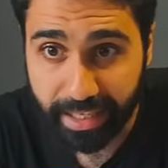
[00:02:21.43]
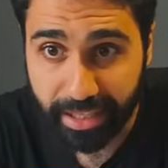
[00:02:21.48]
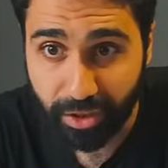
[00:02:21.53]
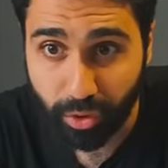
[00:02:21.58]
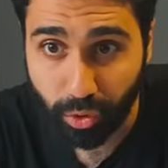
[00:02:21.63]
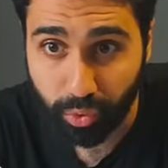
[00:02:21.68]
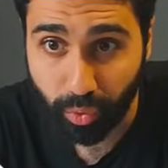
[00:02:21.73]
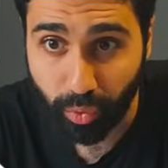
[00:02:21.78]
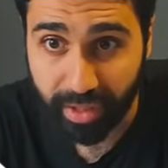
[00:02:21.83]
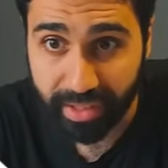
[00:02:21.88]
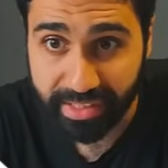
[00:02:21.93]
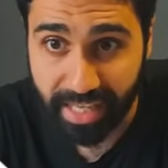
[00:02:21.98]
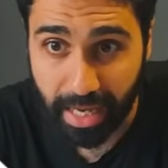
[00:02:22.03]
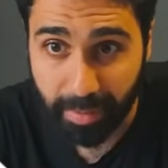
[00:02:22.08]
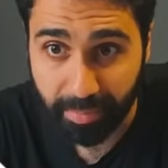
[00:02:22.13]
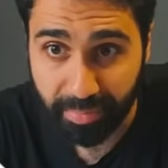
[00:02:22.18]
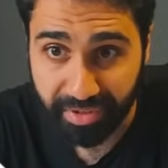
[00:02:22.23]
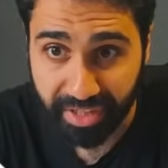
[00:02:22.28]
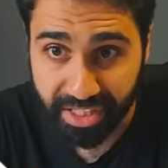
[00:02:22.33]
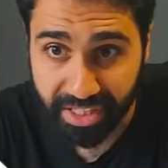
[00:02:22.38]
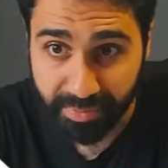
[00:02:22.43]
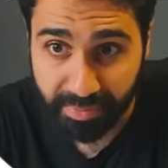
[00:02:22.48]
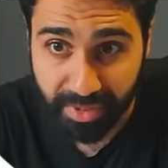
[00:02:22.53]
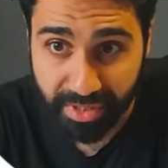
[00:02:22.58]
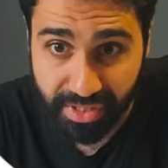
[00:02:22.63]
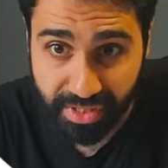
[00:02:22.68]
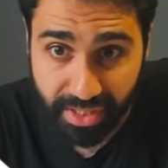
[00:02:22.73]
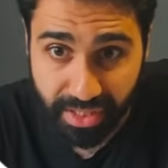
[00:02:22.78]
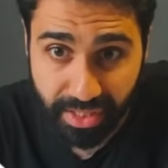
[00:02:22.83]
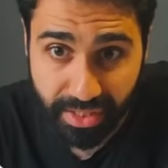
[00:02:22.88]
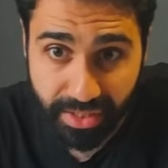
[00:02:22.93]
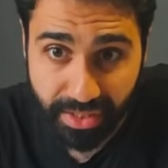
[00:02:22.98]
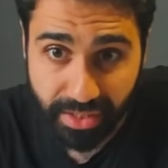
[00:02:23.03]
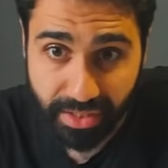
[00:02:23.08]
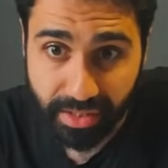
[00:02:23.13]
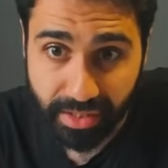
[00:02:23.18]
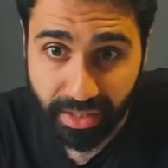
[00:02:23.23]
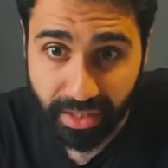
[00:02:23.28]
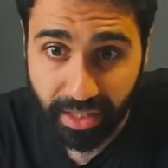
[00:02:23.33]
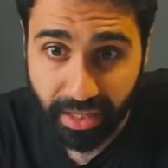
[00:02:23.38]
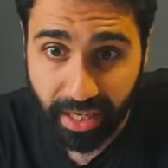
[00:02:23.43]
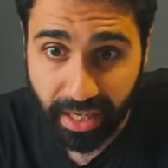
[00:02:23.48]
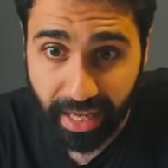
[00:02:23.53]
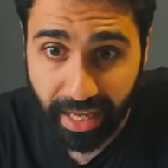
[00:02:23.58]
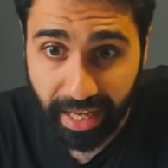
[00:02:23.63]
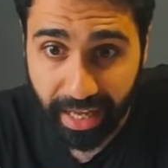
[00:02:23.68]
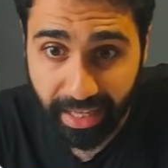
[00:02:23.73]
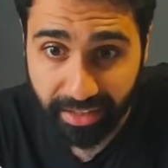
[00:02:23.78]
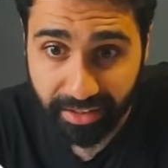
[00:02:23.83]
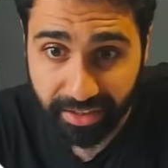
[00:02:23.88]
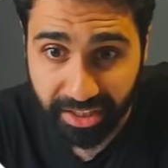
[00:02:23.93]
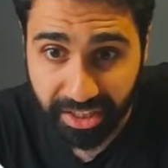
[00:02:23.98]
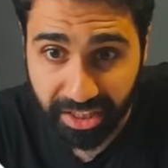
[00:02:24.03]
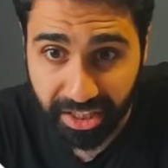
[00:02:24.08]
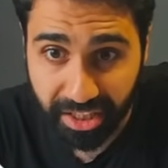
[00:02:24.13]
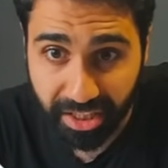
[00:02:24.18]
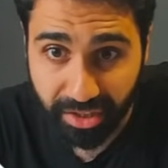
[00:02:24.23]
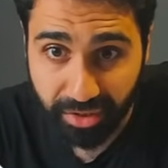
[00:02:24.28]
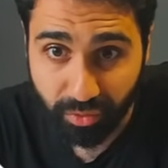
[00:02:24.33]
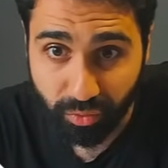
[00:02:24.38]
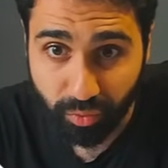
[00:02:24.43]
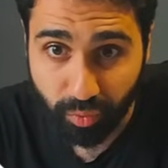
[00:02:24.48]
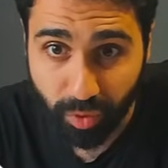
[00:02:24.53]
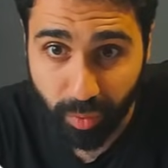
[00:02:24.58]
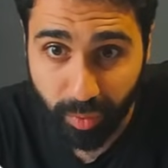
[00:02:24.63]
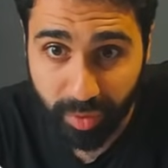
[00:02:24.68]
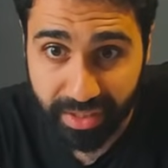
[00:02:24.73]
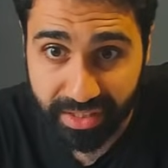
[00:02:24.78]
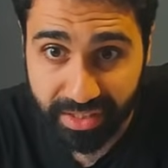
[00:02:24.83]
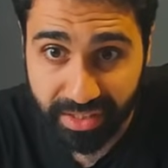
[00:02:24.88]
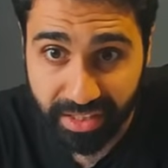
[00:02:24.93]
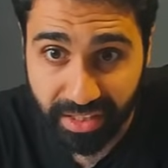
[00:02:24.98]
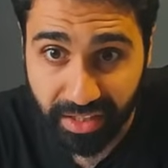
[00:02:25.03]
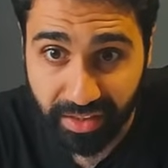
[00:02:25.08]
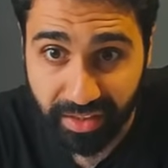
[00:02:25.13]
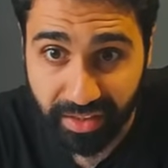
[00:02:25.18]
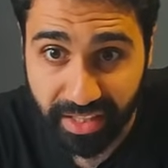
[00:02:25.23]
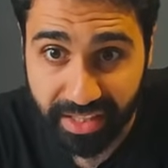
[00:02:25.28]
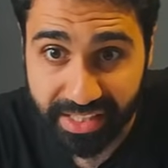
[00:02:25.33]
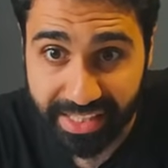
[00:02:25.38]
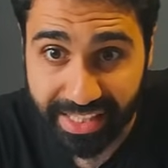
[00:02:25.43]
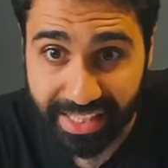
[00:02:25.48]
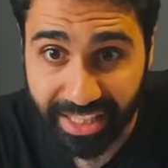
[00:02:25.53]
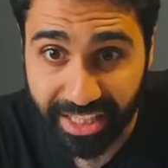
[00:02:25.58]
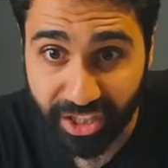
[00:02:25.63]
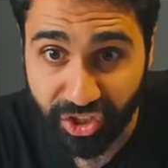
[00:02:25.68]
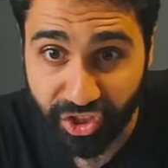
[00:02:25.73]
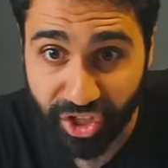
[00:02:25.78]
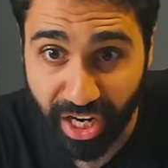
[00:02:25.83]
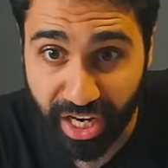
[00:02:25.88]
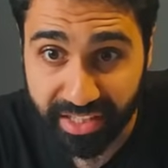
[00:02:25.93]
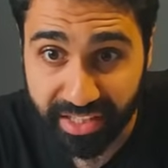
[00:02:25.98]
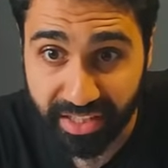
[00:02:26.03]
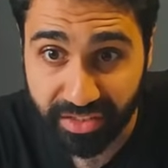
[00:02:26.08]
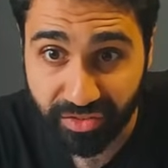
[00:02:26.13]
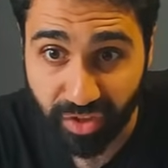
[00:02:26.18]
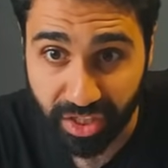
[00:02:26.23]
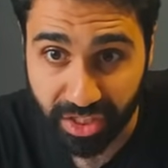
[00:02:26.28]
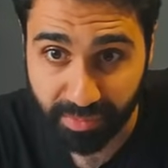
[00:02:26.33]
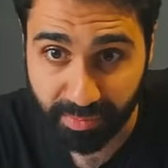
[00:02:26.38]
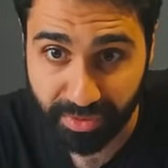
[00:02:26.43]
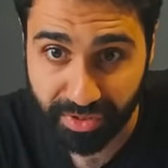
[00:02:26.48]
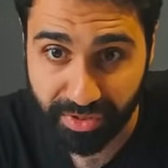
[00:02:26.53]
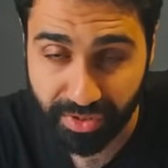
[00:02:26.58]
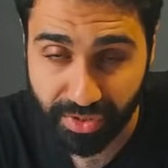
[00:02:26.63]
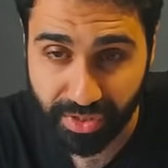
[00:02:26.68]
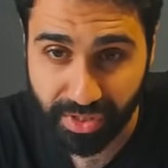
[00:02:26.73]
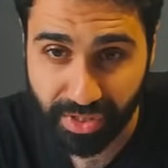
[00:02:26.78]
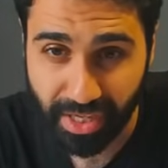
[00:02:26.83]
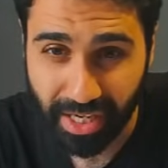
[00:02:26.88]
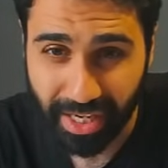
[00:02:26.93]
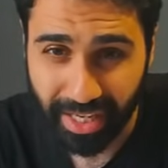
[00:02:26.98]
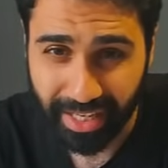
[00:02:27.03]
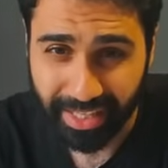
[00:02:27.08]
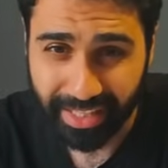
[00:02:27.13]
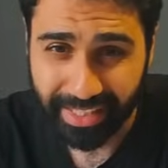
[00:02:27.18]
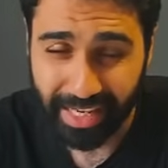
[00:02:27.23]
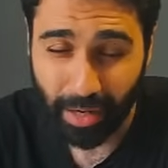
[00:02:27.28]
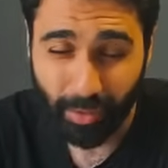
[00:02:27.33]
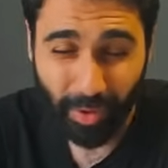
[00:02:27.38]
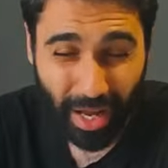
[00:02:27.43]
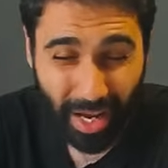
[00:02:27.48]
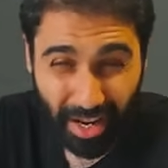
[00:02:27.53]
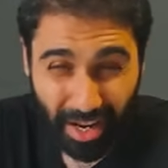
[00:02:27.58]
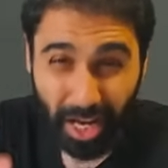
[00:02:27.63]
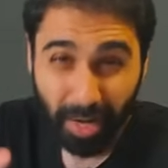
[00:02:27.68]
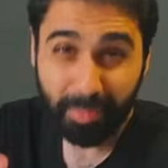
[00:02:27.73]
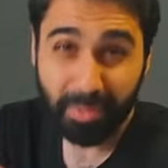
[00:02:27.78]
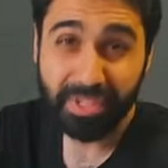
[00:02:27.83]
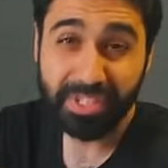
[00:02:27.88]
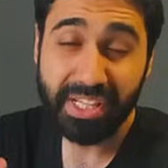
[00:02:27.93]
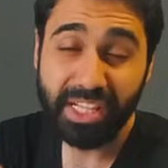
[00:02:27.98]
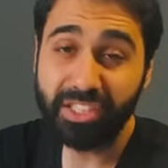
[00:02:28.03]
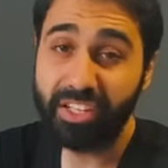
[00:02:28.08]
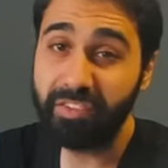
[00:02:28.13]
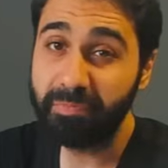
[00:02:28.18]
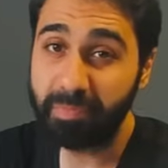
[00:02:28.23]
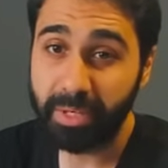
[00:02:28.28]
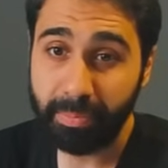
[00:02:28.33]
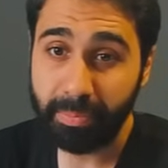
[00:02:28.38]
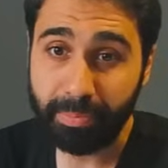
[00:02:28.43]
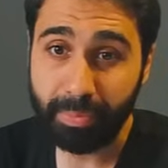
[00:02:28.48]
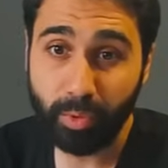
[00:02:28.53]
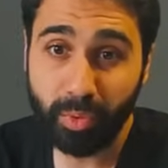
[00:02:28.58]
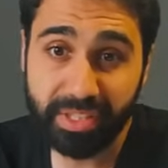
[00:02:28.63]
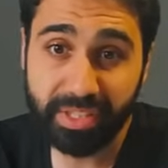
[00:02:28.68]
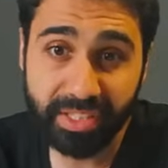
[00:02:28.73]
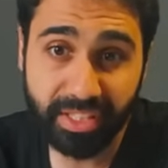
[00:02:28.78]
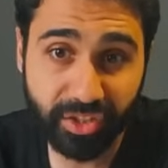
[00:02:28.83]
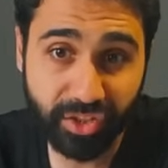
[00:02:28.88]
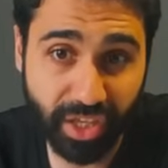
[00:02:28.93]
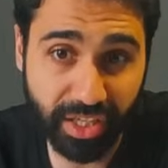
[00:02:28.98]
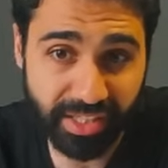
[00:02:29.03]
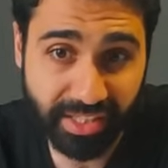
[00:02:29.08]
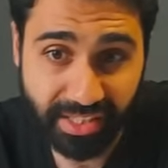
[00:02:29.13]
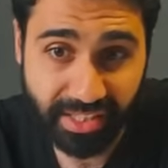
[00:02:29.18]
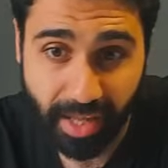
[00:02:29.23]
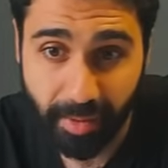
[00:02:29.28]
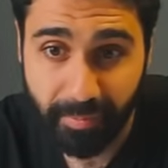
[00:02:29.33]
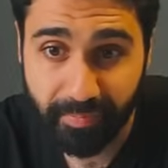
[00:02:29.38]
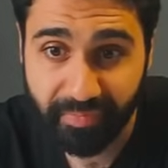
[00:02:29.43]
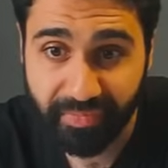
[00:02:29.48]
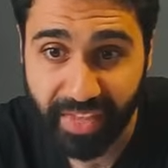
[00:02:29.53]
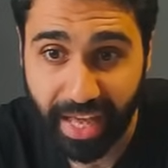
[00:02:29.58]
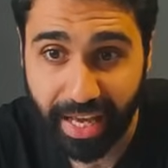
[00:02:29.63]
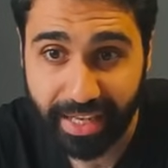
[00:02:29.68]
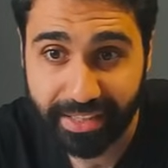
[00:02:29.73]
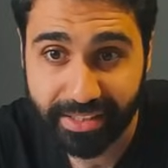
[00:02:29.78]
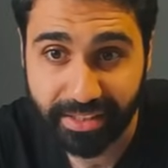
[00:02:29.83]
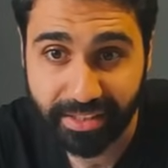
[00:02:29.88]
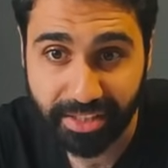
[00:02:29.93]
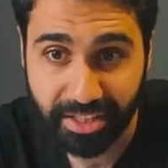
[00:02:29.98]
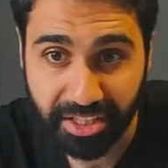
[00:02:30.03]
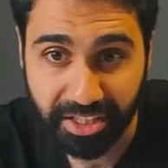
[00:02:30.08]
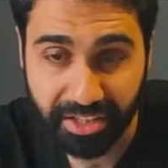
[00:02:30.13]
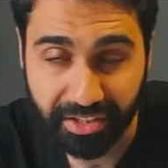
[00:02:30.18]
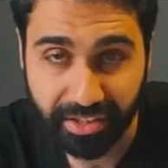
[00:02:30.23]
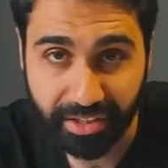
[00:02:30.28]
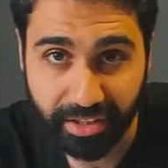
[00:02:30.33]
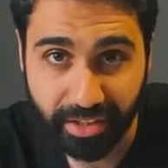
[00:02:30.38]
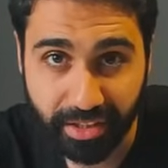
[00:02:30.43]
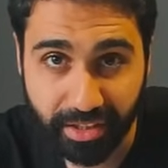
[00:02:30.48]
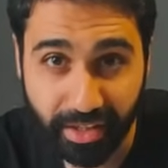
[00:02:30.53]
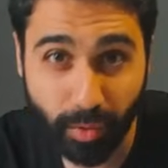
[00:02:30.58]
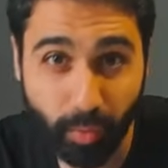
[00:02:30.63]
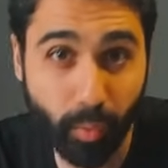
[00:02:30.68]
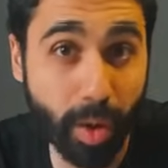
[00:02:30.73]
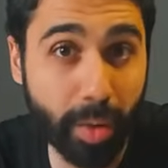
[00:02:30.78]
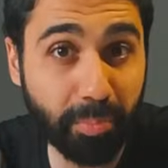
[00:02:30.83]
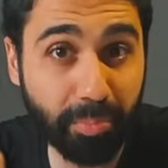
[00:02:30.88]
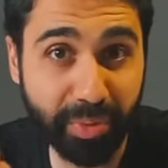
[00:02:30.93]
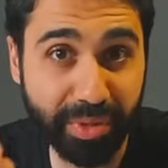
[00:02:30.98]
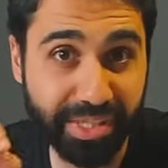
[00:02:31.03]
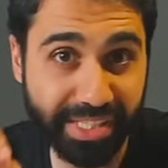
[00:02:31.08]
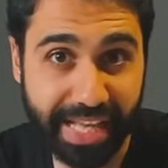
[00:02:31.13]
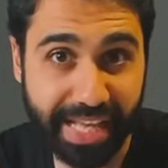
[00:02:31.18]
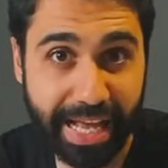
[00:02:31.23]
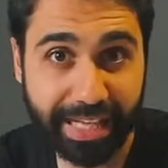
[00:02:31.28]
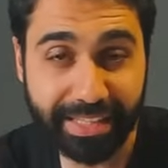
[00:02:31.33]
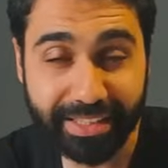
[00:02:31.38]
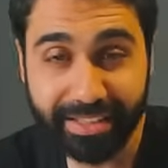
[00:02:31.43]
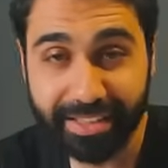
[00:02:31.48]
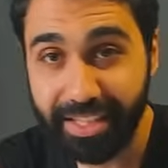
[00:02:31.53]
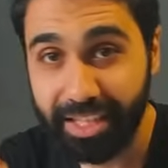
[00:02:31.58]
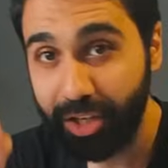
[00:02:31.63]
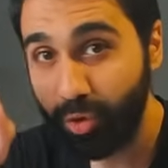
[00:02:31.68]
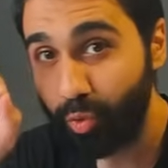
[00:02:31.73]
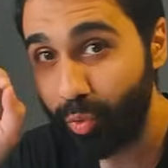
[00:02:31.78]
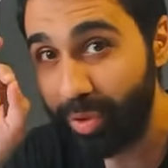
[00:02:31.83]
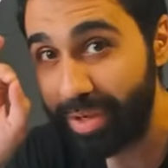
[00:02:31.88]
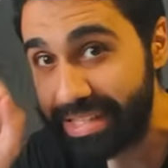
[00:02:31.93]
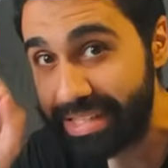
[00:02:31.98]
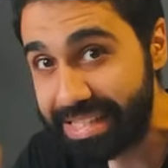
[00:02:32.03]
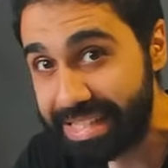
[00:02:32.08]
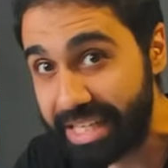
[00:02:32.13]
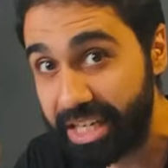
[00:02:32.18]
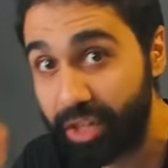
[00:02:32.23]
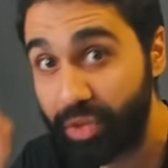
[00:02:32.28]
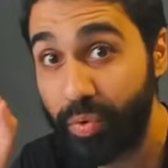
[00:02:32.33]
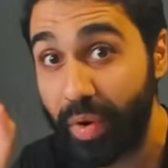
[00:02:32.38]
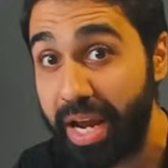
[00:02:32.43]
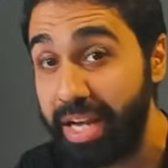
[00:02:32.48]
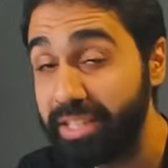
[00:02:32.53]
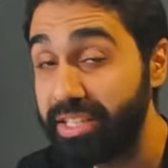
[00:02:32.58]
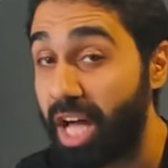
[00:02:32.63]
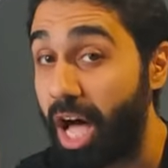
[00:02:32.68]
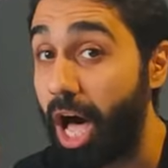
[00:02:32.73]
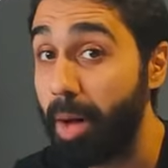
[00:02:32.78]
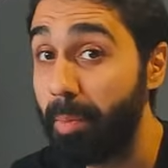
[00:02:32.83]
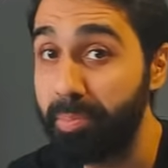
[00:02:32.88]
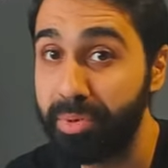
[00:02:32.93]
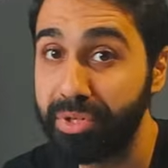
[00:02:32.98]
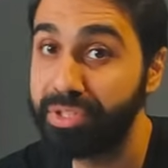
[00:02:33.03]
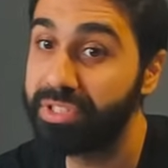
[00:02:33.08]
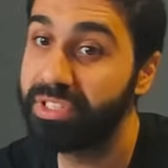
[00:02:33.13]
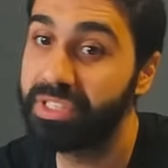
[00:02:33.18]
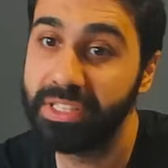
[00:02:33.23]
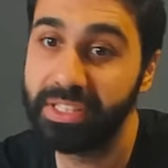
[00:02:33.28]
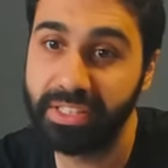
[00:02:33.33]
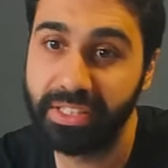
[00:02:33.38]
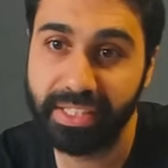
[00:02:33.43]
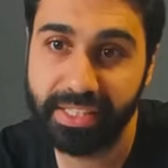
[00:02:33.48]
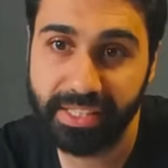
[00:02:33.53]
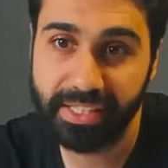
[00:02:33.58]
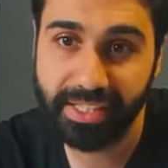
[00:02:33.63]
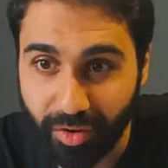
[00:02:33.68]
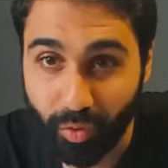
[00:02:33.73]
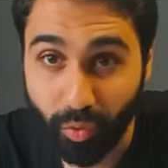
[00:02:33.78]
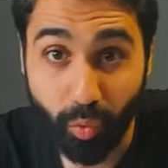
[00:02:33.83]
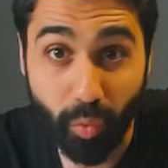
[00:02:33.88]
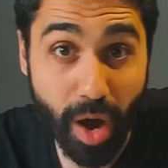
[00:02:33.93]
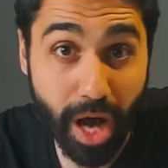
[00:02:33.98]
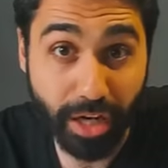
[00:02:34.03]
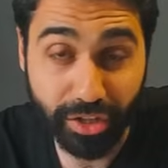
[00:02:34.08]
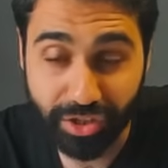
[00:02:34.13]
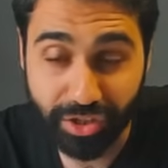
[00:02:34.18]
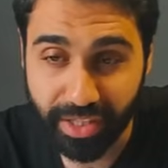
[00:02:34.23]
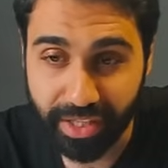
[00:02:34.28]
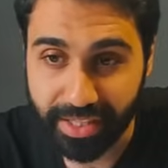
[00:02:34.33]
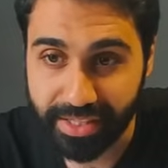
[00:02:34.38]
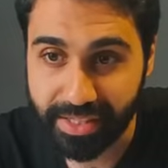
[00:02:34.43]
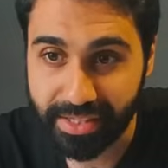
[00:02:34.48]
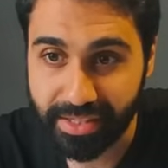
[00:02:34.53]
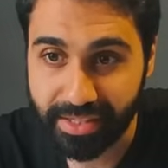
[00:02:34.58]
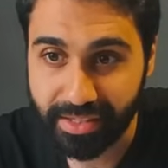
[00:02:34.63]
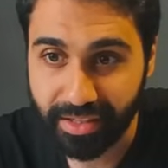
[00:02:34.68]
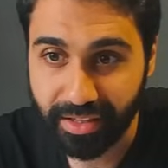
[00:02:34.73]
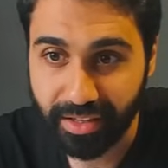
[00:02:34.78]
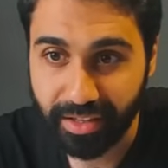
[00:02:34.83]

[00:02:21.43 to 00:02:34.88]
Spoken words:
go to example responses, and here we will see this JSON response. Now, 99% of people will see just some text here. The 1% will see great opportunities. Watch this.